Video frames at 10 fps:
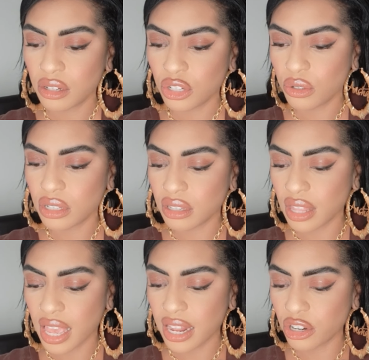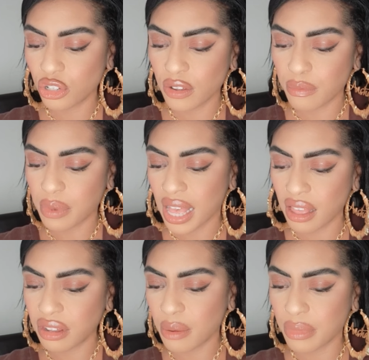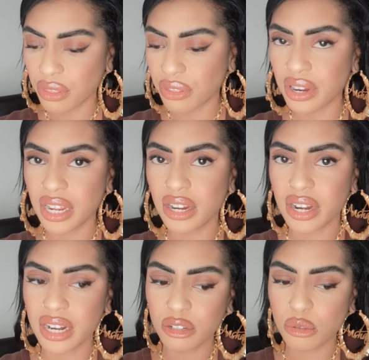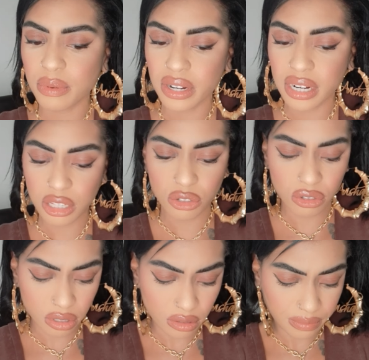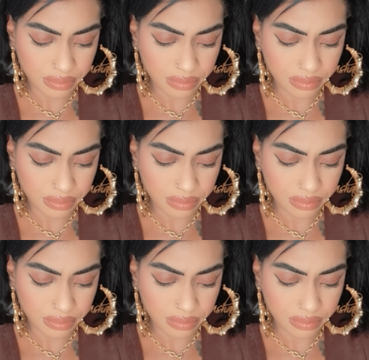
Tune into the energy of pile number three, creator spirit and angels.